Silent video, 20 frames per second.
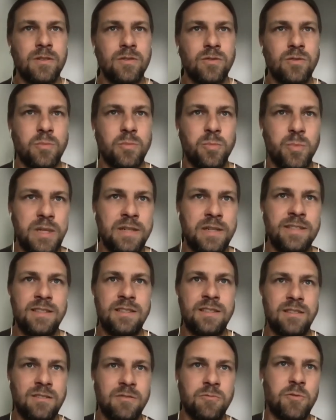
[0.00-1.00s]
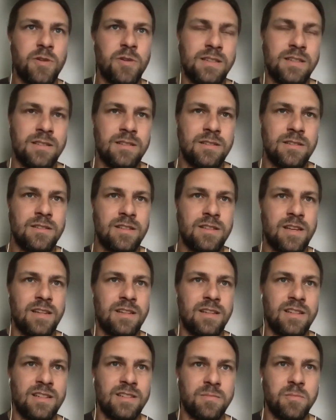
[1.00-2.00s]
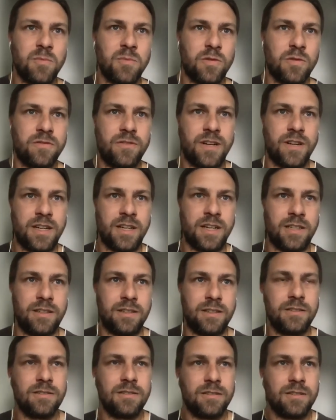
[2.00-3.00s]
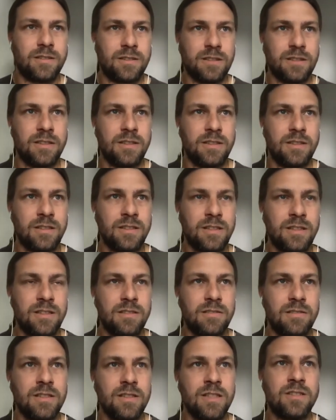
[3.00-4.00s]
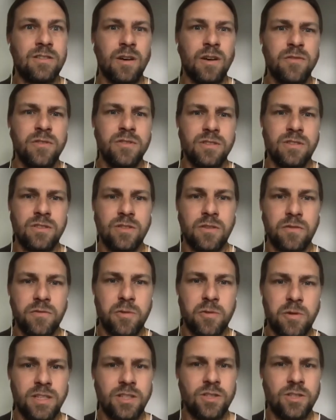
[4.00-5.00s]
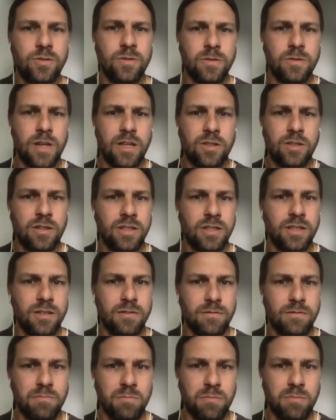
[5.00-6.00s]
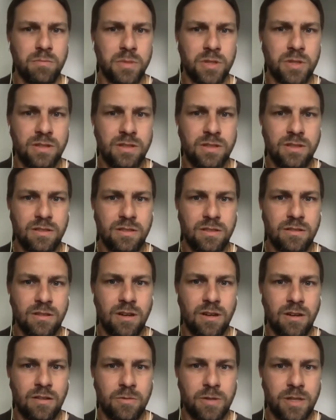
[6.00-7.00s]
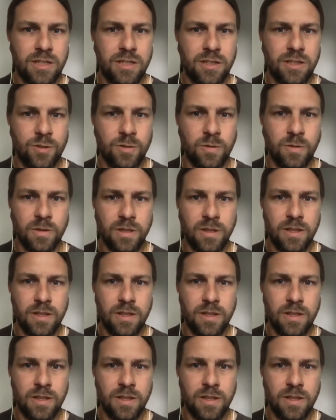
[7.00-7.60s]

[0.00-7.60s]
build it in a way that the data is more fair, it's often a software issue, actually, most than an hardware issue.